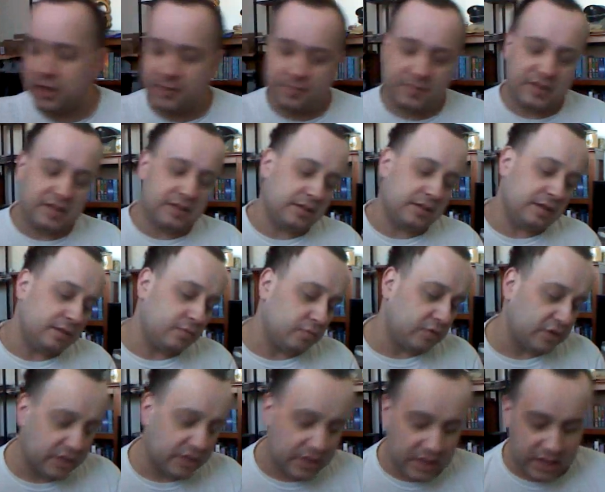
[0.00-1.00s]
This is
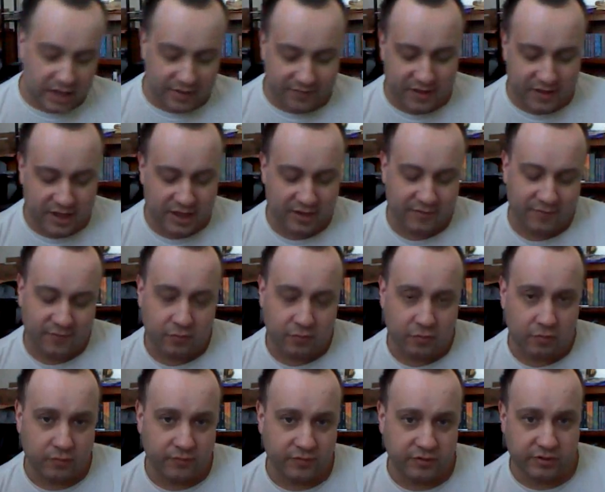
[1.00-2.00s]
one that I've had for
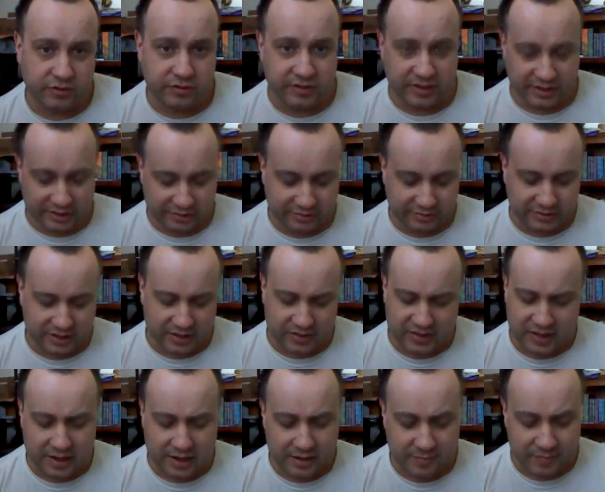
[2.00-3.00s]
over 2 years. I
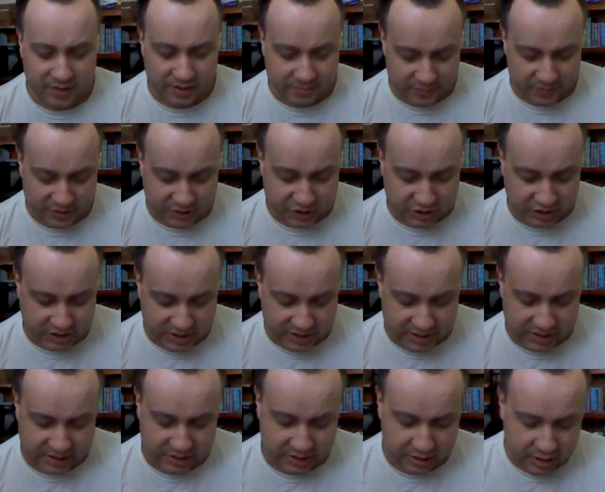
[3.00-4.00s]
think I may have mentioned it
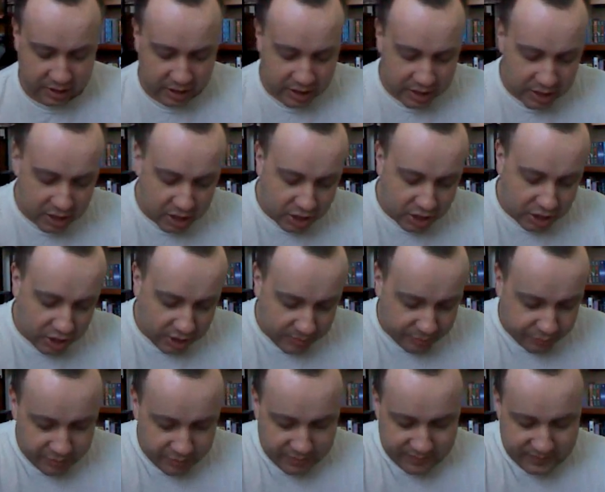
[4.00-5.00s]
in a
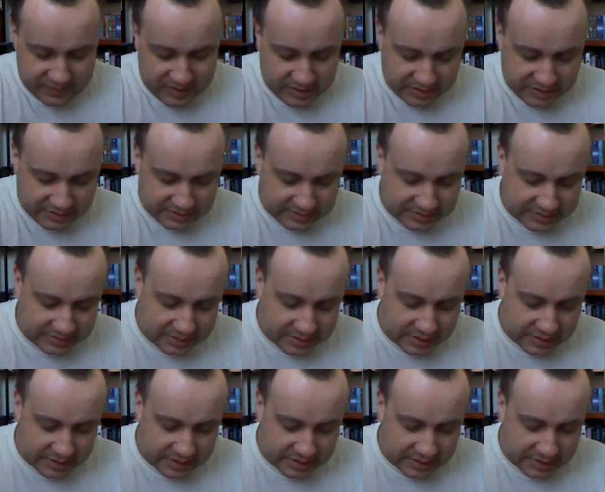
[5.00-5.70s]
previous.